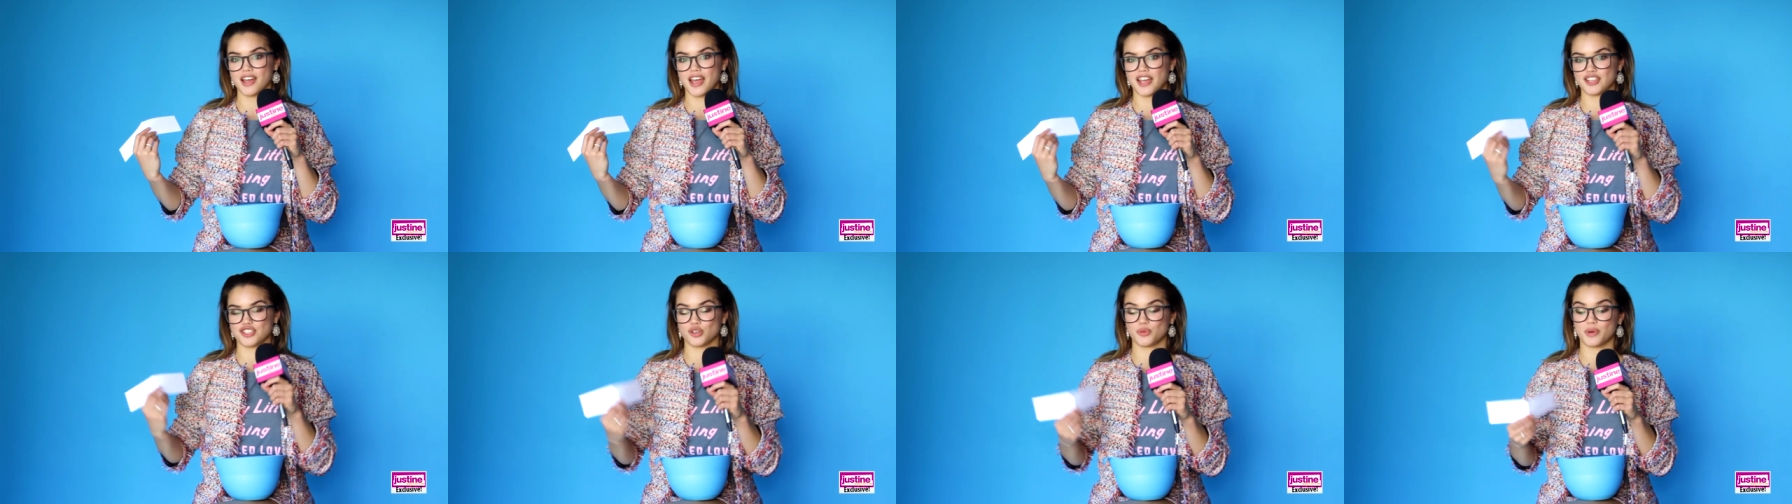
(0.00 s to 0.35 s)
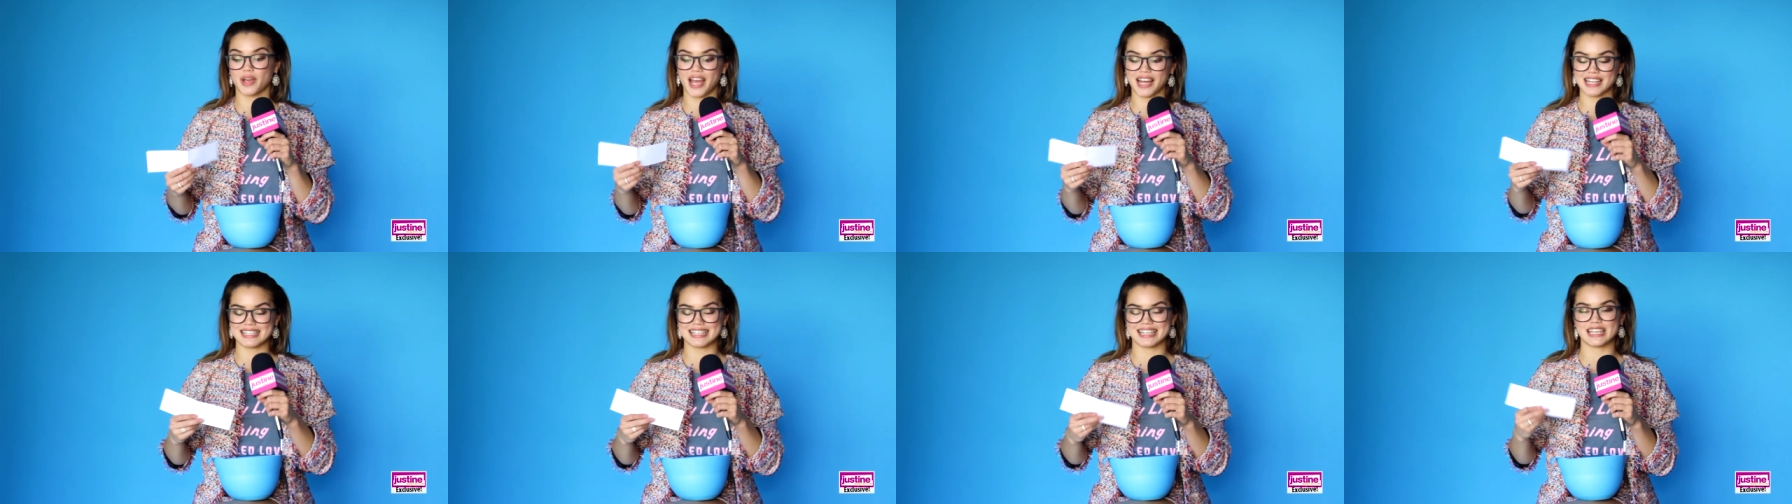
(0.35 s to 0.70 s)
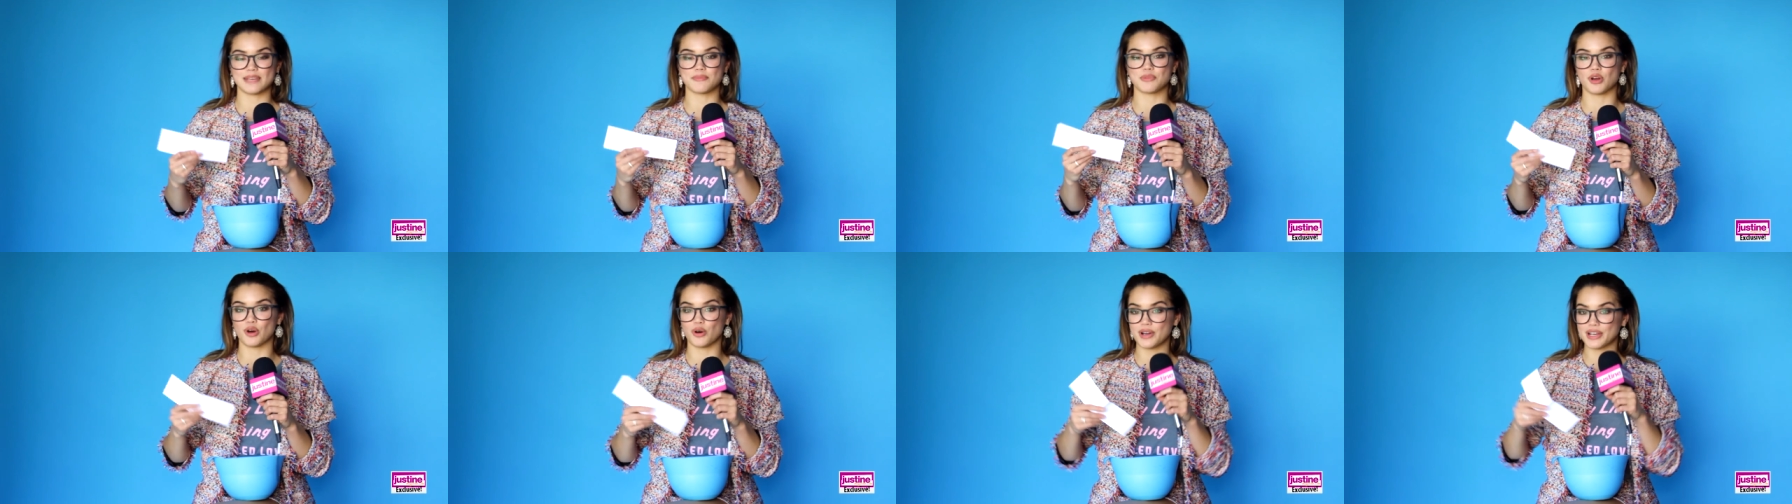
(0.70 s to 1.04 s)
So we had to
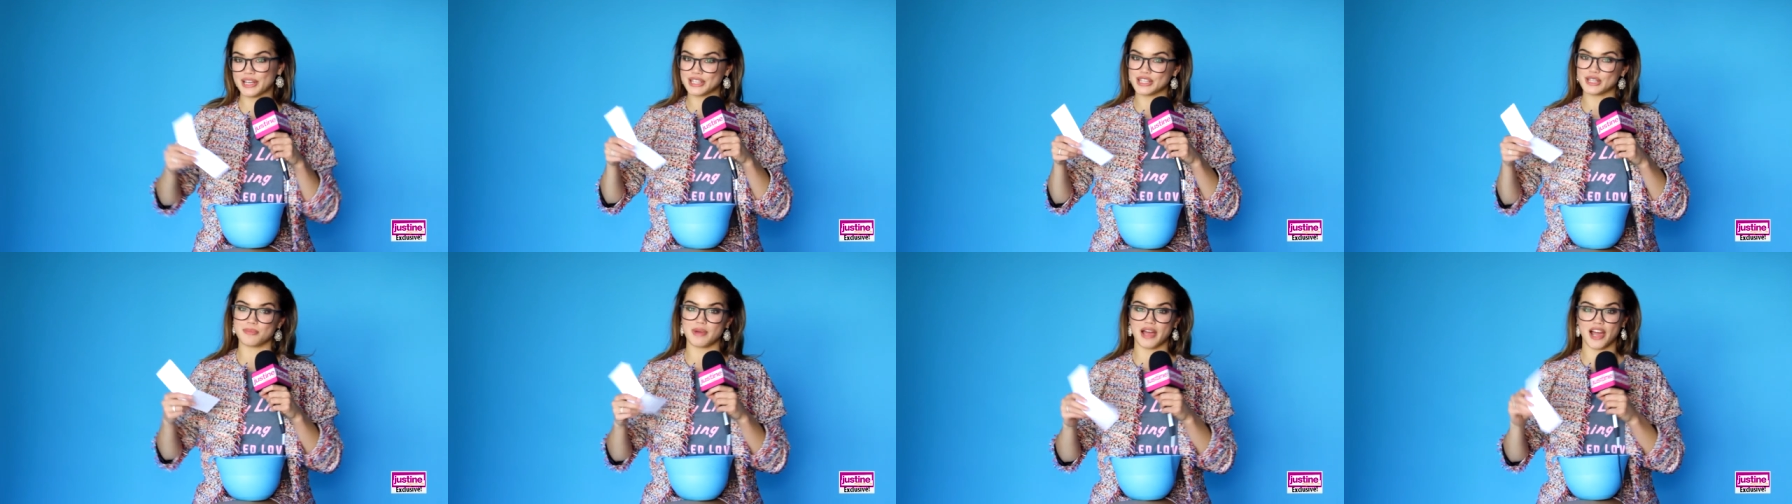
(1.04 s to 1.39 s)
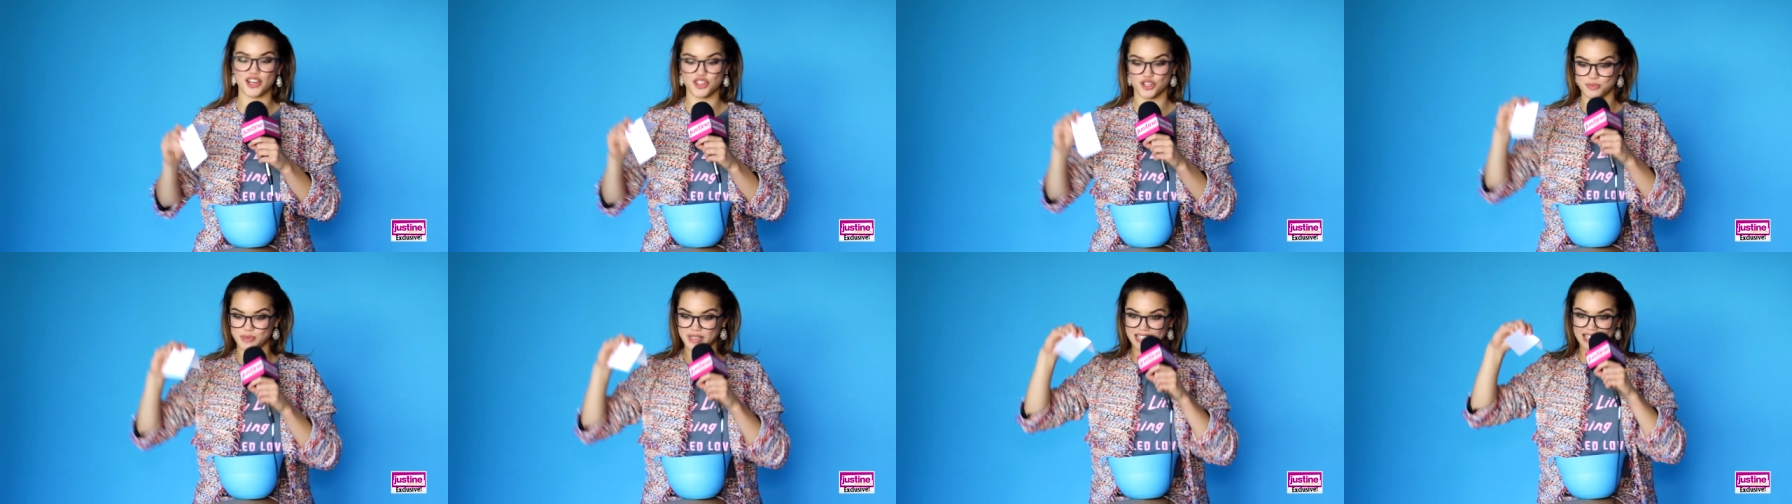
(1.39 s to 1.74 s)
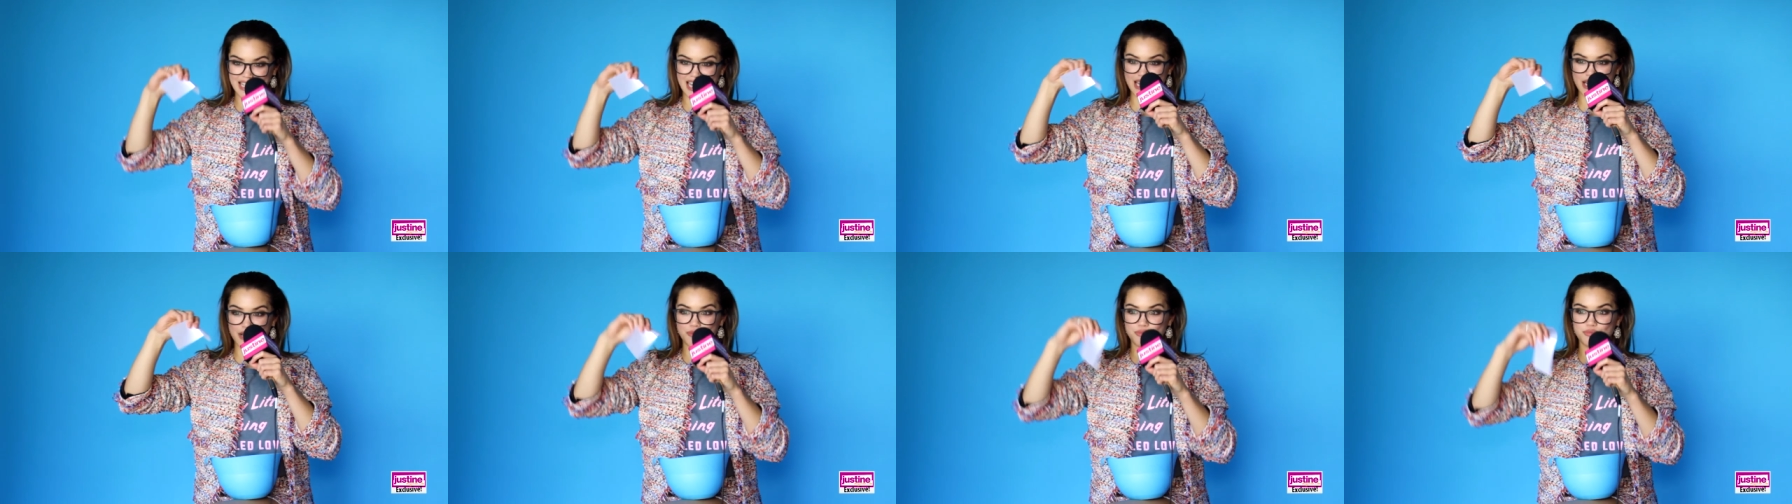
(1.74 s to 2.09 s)
keep going in the bathroom and
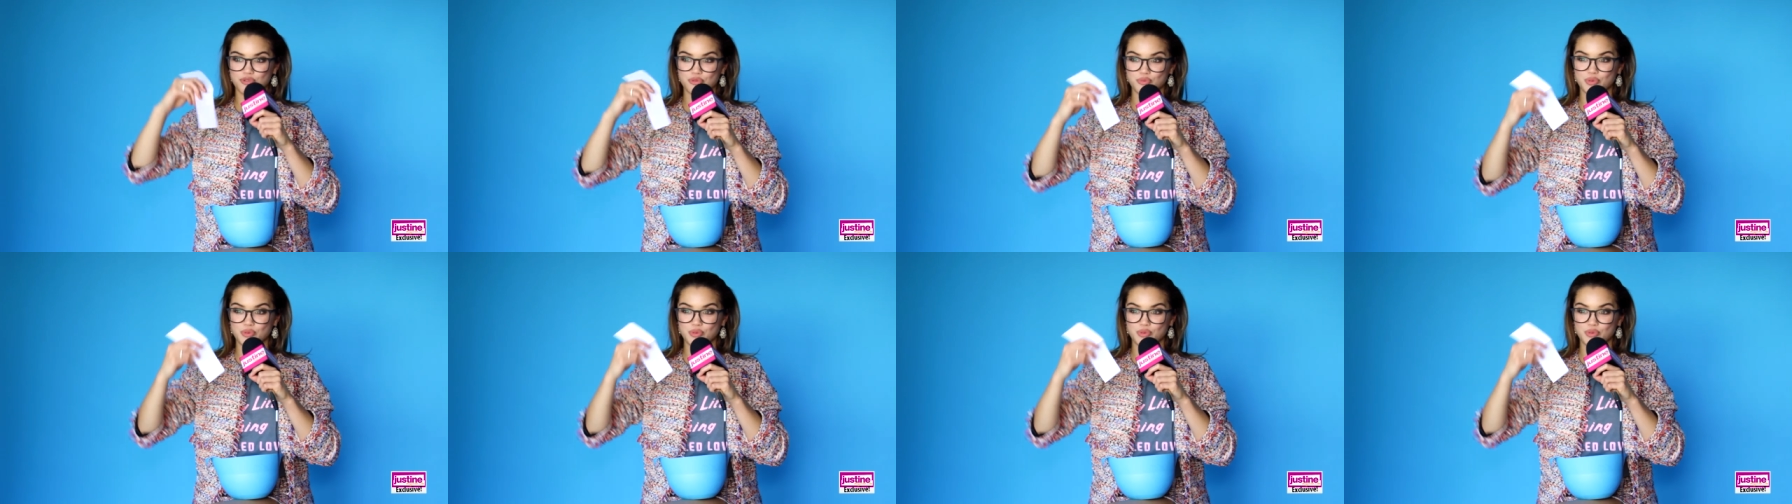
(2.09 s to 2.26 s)
like